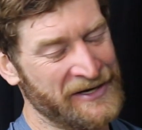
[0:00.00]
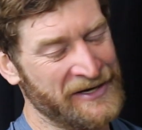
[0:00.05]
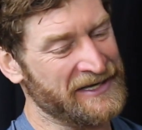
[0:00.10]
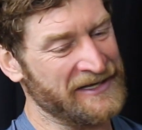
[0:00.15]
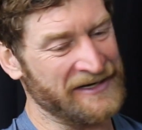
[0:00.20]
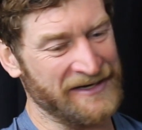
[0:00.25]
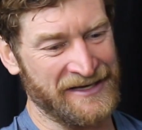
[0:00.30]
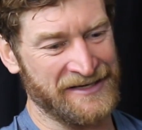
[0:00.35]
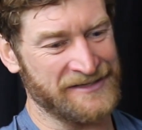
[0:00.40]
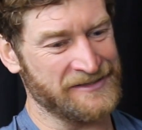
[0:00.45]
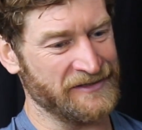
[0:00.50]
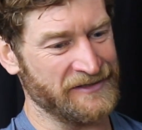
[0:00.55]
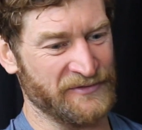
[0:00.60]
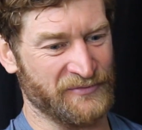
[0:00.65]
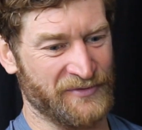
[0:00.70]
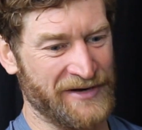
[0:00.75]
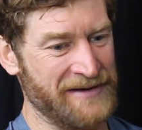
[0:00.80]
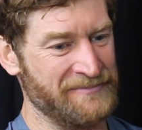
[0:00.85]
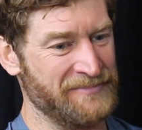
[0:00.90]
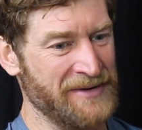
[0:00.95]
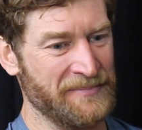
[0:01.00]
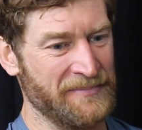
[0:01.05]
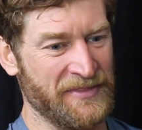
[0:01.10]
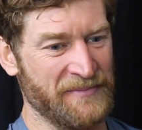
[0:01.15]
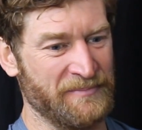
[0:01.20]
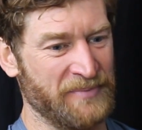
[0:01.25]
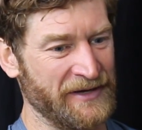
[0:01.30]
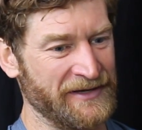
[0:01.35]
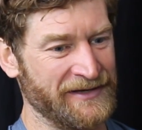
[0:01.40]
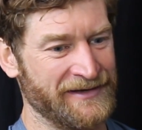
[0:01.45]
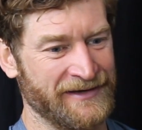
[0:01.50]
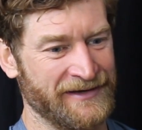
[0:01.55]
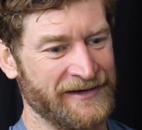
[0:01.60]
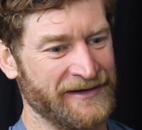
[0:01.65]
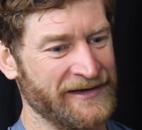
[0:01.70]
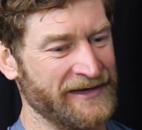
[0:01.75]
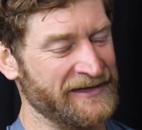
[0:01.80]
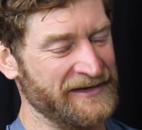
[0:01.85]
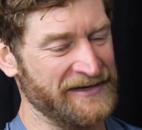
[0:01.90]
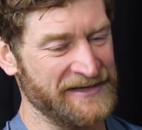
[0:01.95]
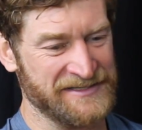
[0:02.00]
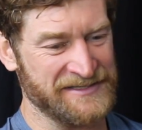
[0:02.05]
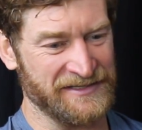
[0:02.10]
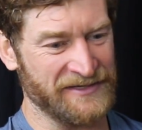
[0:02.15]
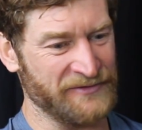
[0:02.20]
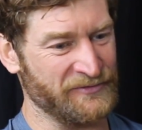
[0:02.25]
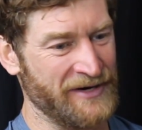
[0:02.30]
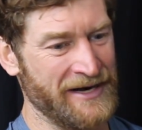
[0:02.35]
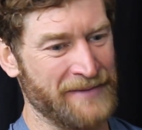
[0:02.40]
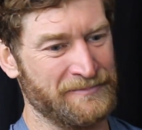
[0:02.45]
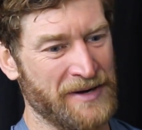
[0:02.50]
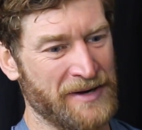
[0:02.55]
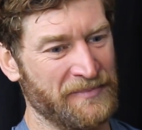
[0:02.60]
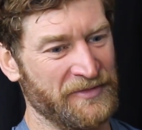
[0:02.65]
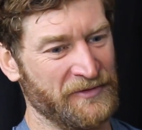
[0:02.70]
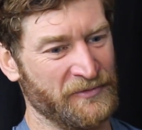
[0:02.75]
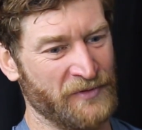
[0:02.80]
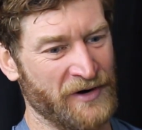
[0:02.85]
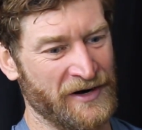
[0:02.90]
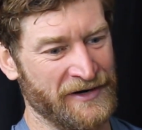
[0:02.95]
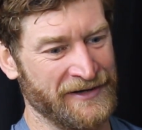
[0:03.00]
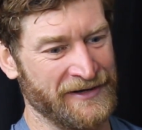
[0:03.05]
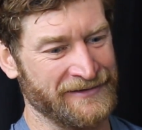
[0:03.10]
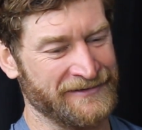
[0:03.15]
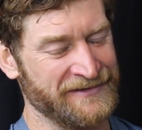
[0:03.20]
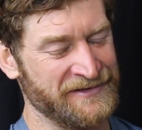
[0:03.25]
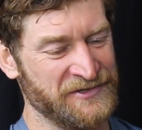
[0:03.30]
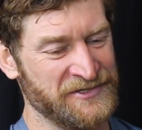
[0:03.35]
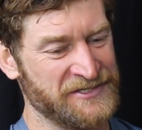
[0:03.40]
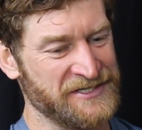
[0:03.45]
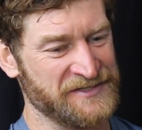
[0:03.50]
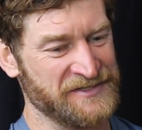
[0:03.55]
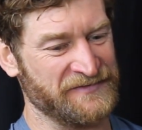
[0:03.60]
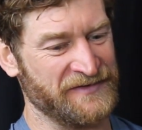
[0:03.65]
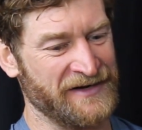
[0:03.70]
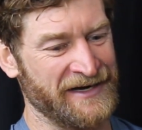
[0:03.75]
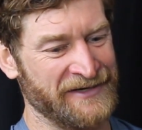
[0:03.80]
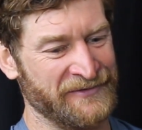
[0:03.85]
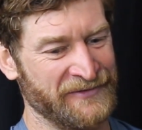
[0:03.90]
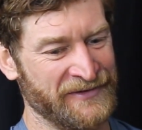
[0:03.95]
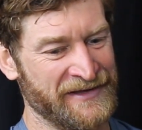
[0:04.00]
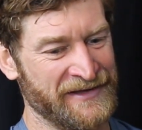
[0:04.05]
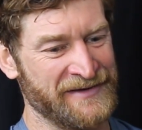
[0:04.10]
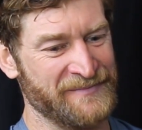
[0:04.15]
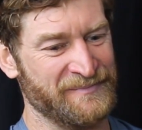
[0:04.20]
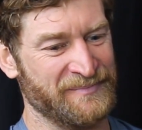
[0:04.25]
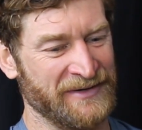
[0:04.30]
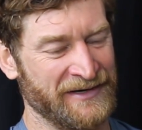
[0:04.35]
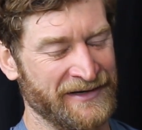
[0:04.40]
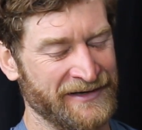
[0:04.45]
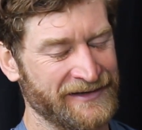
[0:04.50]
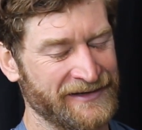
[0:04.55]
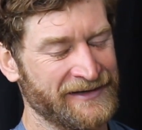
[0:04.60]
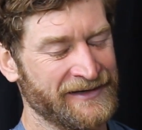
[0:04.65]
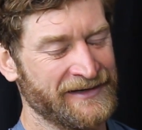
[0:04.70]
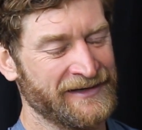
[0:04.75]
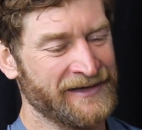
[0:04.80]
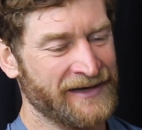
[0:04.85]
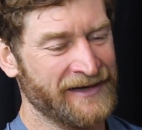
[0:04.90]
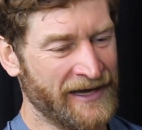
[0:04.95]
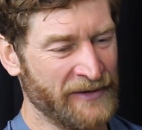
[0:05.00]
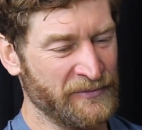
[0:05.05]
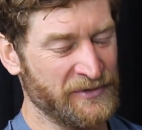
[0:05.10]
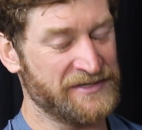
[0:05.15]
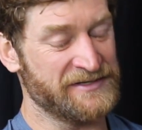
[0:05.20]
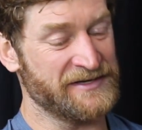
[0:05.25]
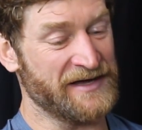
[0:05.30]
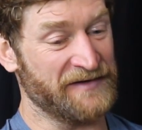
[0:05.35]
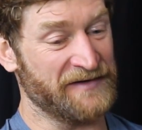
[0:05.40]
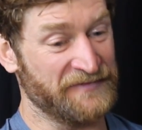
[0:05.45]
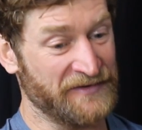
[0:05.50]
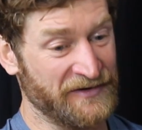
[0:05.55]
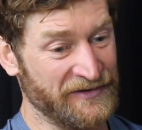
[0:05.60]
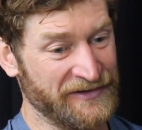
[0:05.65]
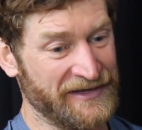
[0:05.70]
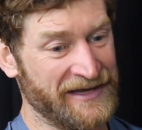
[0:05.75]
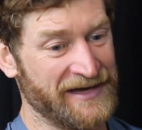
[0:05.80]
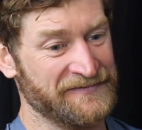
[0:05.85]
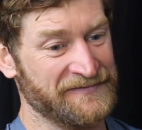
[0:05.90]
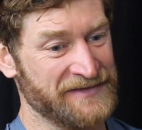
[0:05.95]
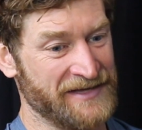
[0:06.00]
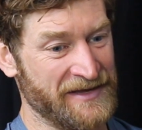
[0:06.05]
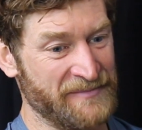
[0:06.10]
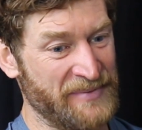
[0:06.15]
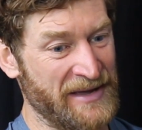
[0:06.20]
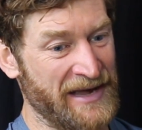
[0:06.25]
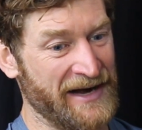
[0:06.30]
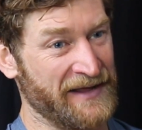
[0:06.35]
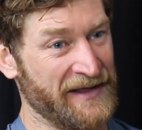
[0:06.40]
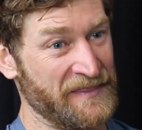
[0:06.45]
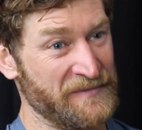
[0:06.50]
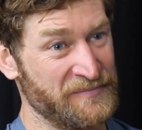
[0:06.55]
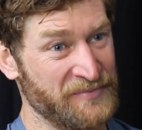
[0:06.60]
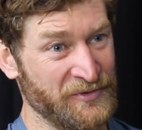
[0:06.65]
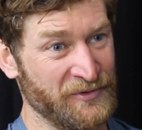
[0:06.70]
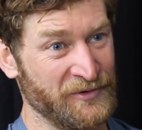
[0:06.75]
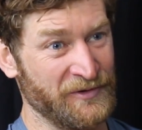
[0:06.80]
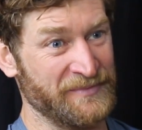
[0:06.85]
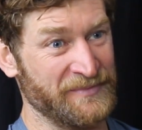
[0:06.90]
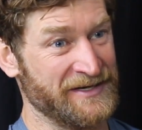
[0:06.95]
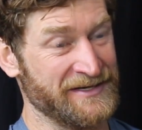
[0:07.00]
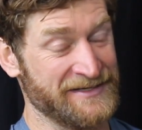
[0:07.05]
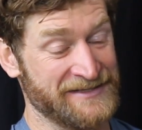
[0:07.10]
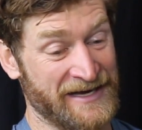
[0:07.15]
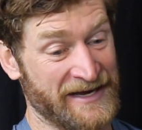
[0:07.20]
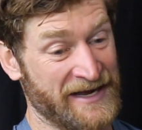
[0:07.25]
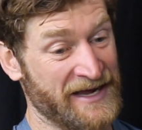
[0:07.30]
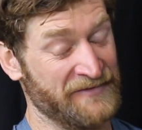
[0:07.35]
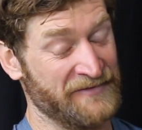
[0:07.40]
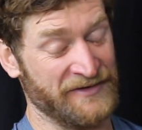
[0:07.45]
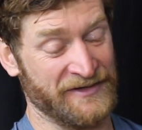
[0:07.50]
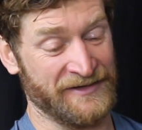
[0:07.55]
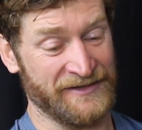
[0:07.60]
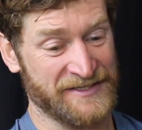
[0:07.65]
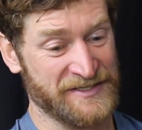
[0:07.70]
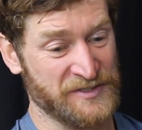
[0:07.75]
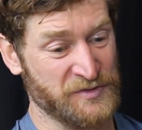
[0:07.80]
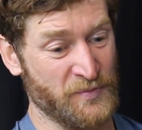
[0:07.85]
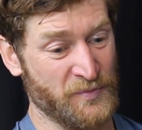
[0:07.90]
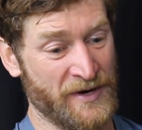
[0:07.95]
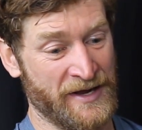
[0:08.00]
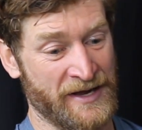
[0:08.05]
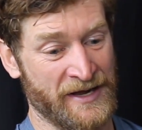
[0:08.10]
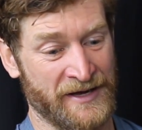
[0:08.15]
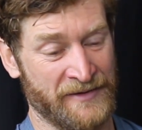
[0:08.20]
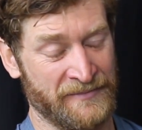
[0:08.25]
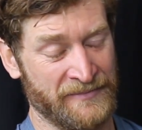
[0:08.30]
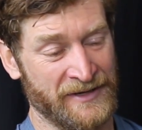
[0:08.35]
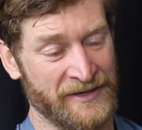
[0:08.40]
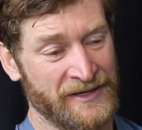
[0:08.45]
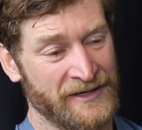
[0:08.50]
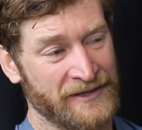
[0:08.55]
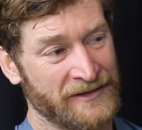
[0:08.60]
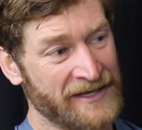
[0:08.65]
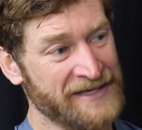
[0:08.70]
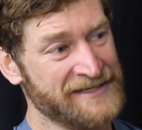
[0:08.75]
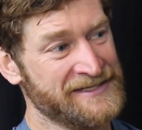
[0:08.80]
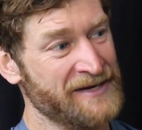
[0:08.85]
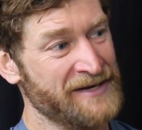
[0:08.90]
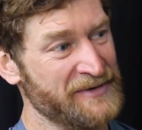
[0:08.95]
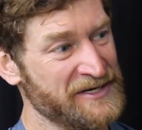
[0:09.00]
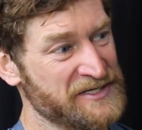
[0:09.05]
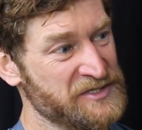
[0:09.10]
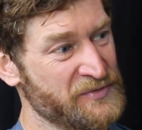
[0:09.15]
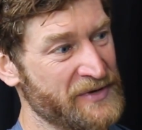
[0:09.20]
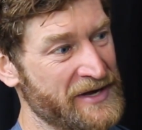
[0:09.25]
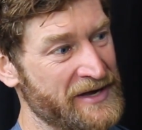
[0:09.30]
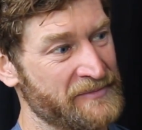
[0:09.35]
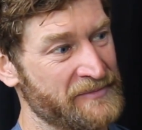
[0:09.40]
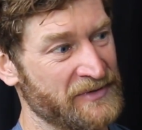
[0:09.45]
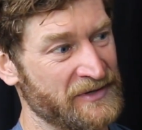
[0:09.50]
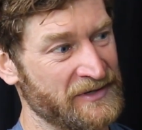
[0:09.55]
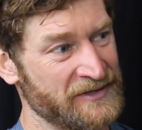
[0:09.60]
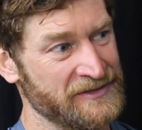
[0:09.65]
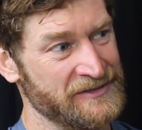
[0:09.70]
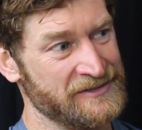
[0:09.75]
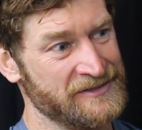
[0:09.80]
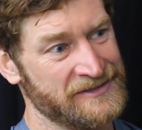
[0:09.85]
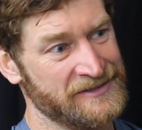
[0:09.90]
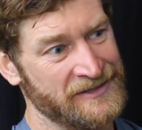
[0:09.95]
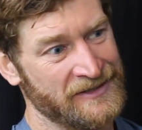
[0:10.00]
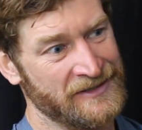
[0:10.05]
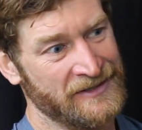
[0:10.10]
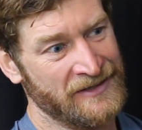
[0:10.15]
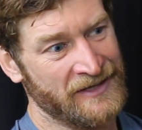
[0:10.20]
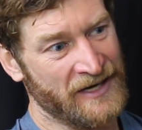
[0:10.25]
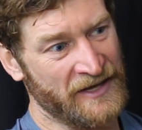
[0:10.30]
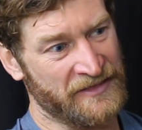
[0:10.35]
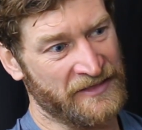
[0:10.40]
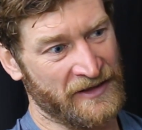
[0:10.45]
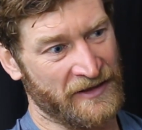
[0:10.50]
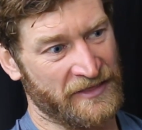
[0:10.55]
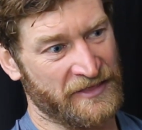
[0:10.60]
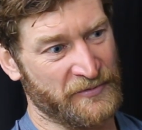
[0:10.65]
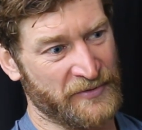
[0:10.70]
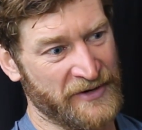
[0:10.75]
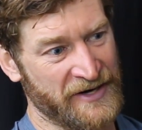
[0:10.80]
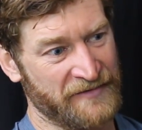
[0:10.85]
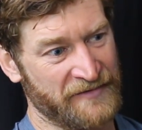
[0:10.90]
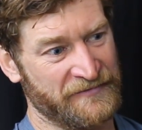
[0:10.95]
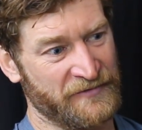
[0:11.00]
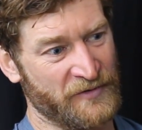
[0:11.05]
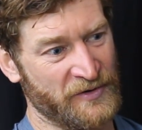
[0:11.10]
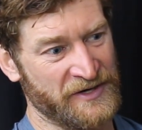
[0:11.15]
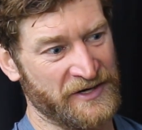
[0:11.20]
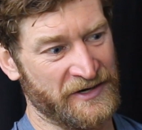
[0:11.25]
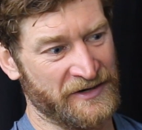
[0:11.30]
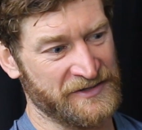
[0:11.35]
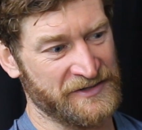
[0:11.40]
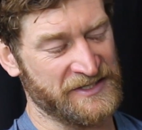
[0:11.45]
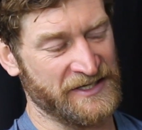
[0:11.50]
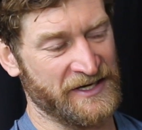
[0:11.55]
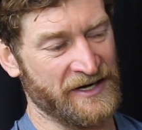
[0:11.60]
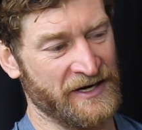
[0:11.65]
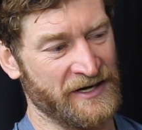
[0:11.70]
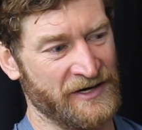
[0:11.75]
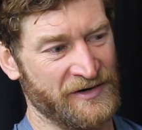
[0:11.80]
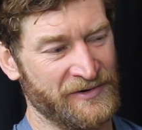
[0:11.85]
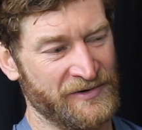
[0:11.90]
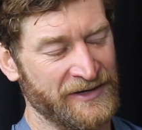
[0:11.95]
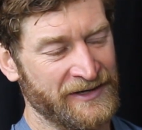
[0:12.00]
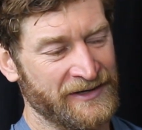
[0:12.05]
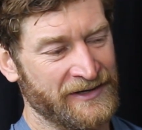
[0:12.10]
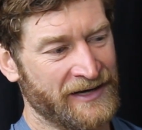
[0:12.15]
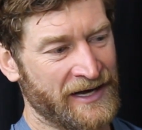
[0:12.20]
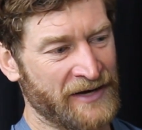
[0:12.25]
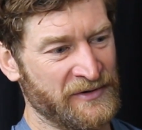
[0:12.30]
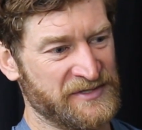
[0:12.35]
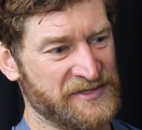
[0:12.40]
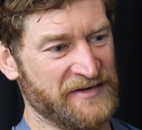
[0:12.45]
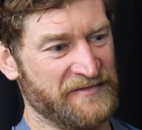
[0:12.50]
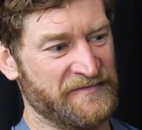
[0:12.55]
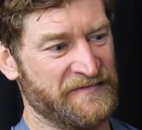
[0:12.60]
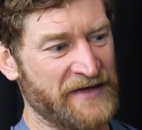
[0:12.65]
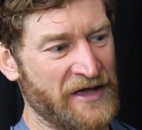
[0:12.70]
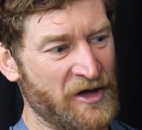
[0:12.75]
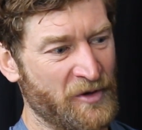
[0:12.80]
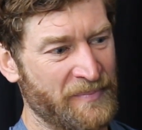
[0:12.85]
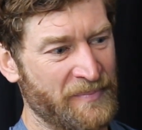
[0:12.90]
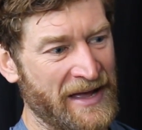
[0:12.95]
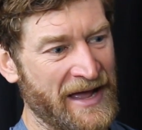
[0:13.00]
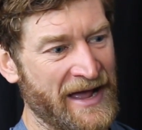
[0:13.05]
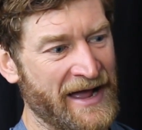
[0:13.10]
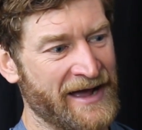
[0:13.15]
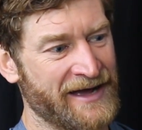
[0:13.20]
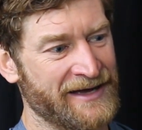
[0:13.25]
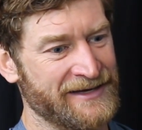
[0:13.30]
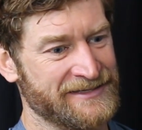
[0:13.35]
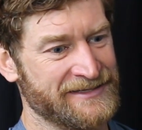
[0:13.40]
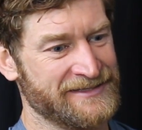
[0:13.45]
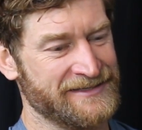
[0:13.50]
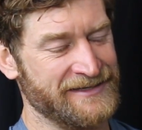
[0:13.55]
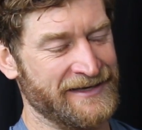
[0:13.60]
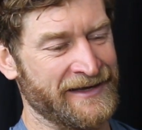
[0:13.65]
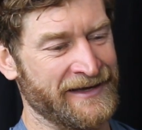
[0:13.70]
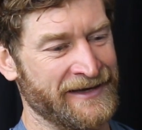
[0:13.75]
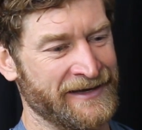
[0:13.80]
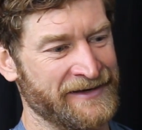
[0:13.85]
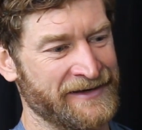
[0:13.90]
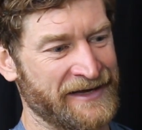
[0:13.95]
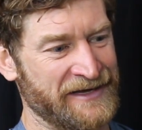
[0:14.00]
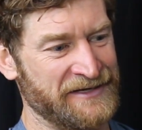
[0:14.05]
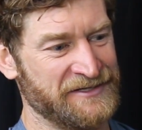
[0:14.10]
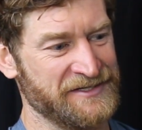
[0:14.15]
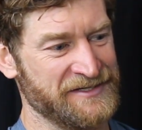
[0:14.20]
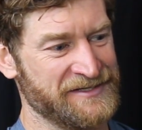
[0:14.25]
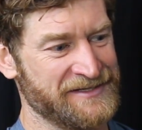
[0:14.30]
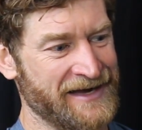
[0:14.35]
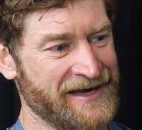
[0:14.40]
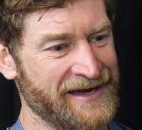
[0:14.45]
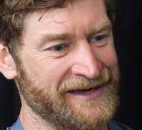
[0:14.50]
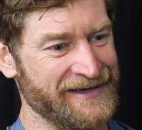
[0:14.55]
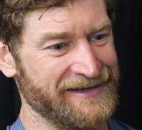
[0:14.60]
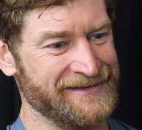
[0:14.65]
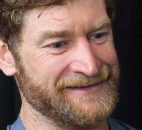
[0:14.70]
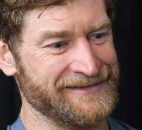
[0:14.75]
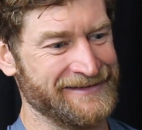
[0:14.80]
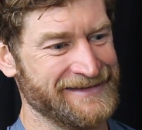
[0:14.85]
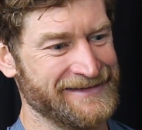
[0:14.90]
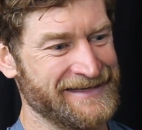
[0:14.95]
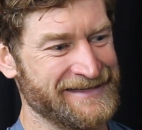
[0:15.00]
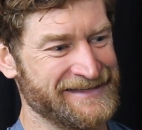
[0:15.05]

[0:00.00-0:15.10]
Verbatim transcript: know, I can easily ramp up the biking. I can easily ramp up the running to do just fine with it. But I would definitely have to get back in the pool because I haven't swam. Last time I swam was I think three or four years ago. I was at Vail Pass and I had just gotten